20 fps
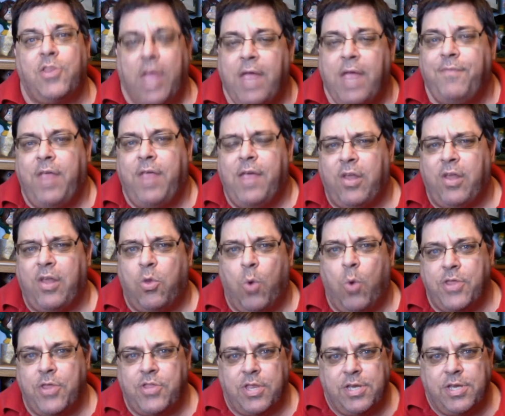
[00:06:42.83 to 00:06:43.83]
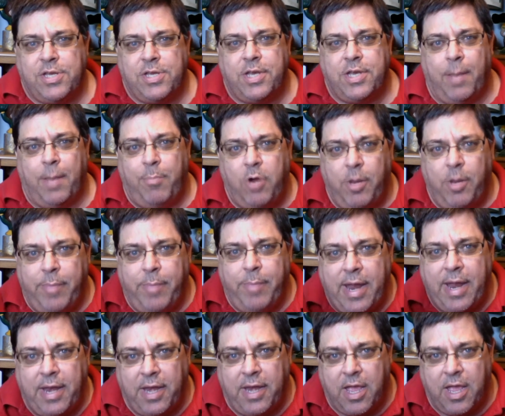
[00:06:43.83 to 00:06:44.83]
Hey, if you have any questions, put them
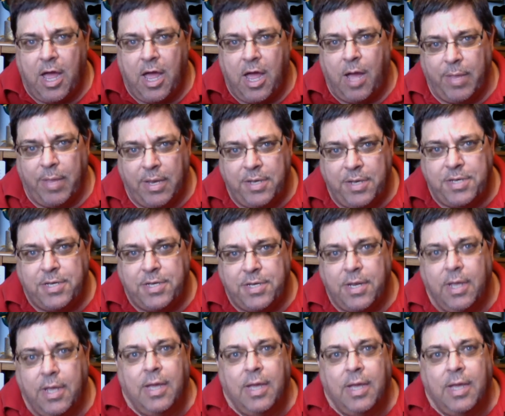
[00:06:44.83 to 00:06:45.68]
down in the comments.